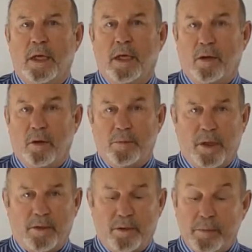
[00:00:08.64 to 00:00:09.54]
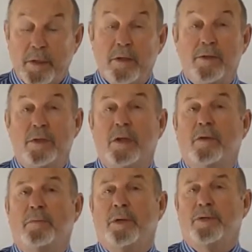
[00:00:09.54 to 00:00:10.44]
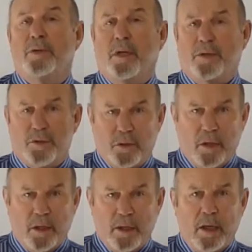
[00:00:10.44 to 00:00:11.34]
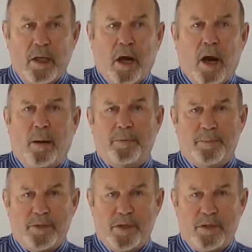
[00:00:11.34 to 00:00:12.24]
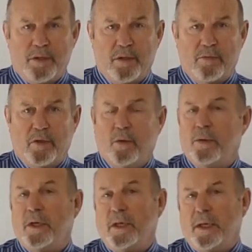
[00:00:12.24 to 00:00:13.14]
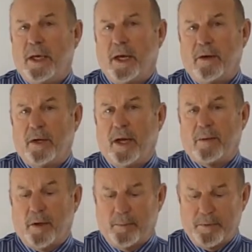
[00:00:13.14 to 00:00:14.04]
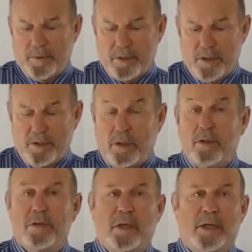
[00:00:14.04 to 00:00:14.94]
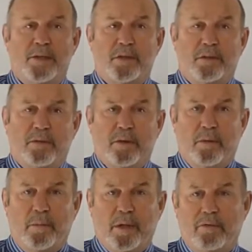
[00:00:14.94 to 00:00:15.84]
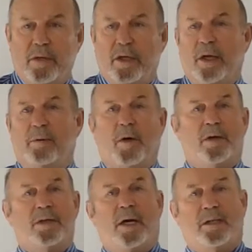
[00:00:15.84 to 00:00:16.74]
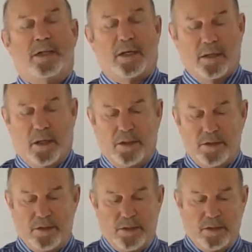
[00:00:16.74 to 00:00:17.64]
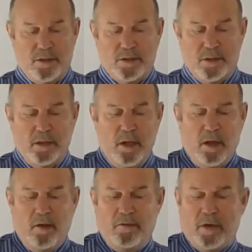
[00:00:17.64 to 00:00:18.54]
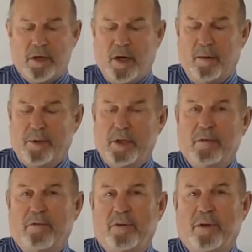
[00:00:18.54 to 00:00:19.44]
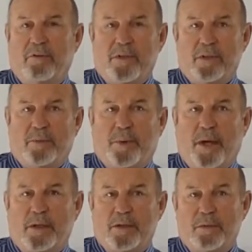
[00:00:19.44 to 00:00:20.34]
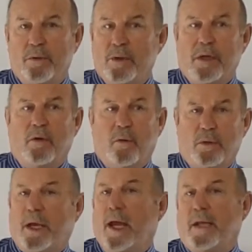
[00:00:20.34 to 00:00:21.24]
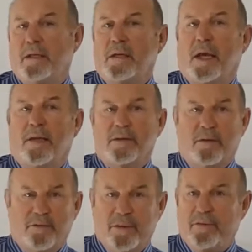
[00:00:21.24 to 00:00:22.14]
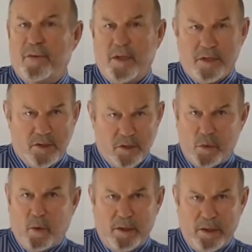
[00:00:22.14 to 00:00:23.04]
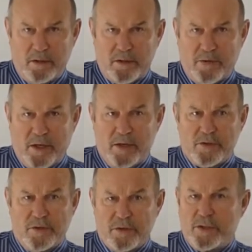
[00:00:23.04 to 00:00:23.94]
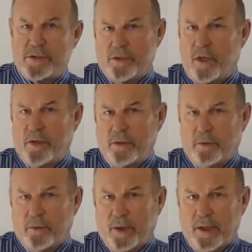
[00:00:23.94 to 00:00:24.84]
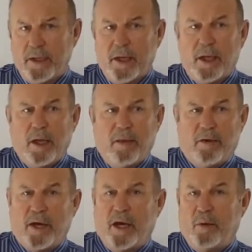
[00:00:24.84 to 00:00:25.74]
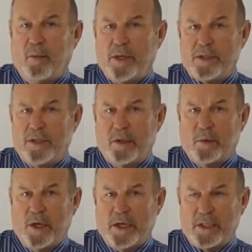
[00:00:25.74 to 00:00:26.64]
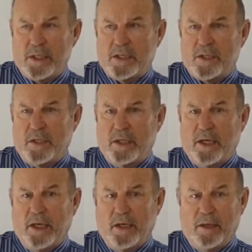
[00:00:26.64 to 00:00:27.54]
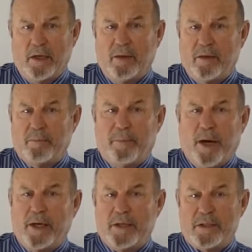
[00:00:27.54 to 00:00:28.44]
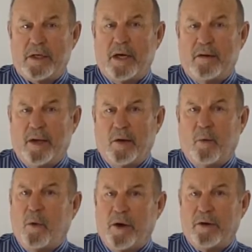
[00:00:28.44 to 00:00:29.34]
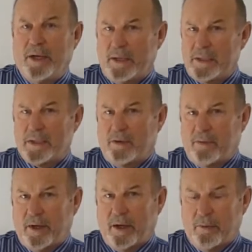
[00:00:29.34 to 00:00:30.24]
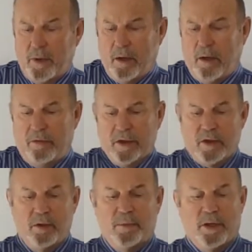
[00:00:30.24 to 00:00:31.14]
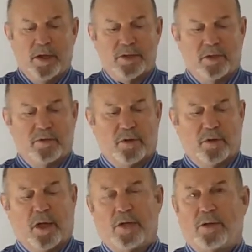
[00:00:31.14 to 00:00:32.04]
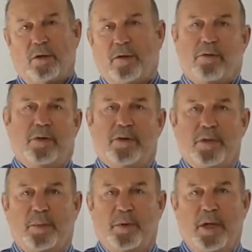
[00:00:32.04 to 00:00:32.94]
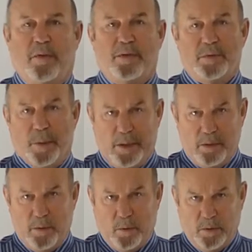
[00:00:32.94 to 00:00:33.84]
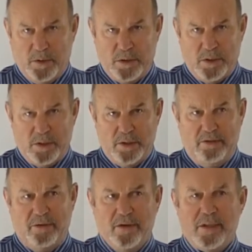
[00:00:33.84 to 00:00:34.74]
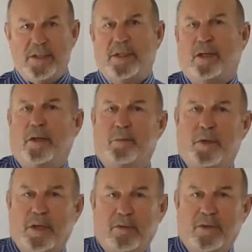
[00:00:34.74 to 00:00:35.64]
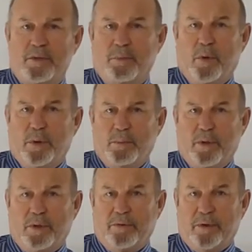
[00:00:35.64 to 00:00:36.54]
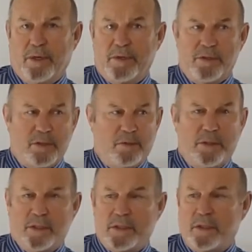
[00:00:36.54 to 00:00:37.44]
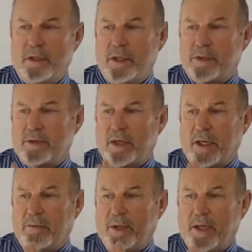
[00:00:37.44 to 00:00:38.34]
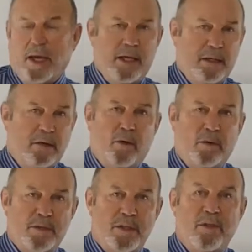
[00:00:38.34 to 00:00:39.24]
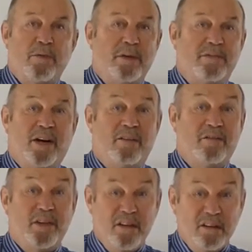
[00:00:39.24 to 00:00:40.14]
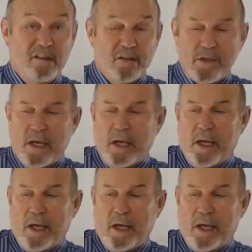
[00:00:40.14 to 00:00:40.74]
Hello, I'm Dr. Inman. Here's another miniature lecture on optimization of the old kitty cat or cat optimization utilizing the VOM and BMR technologies essentially. Very commonly in physical practice, we'll get old cats that are 15 to 20 years of age and they're just not doing right. They're kind of wasting away essentially and their body is kind of like wearing itself out. The accumulation of neurological interference up and down the spinal cord essentially very seldom will give us bony proliferations that we can see on x-ray like we can in the horse in 3 to 5 years,